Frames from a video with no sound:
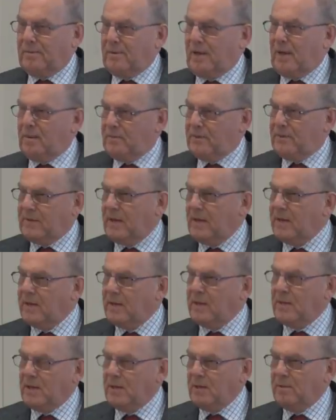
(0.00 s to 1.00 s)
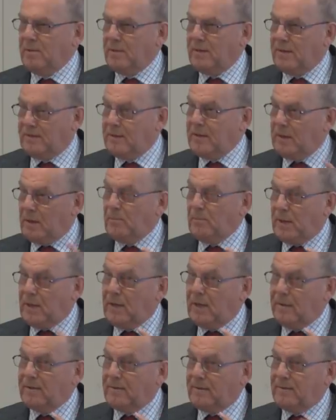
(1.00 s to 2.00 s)
I'm sending you. Isn't it
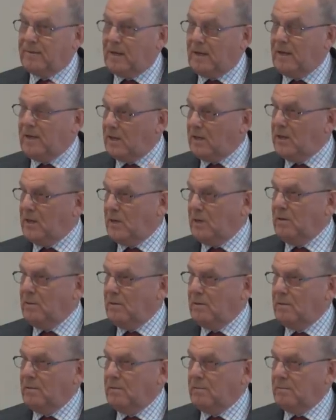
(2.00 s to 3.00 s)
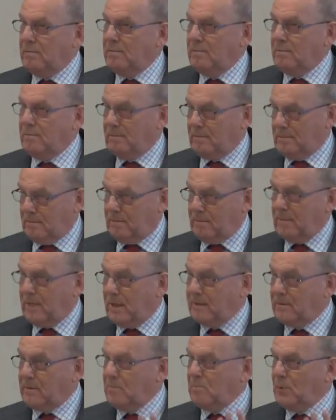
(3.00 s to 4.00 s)
me that's sending you?"
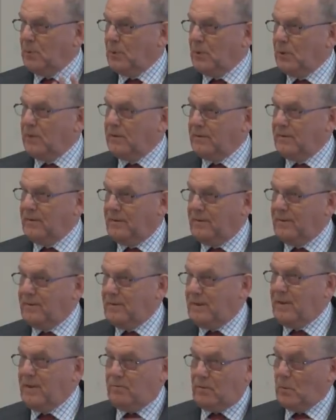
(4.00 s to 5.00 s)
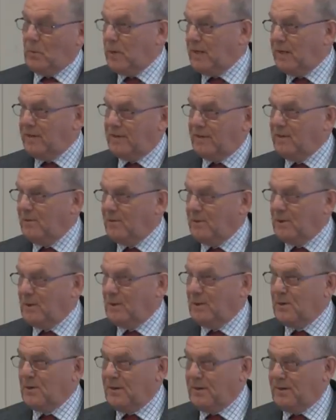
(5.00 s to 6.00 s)
That's important, isn't it? If you're waiting on the
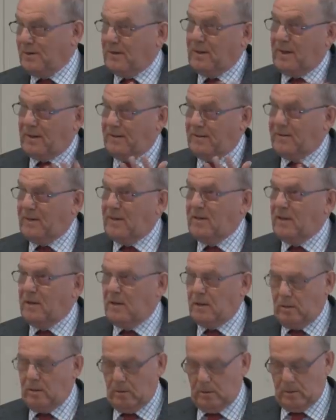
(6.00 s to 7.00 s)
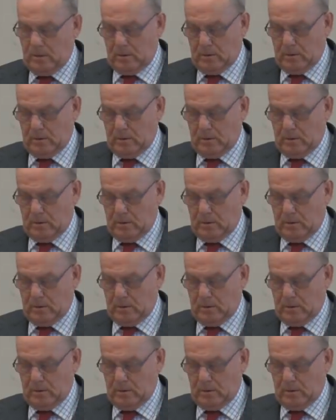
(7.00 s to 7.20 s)
Lord, I sent you.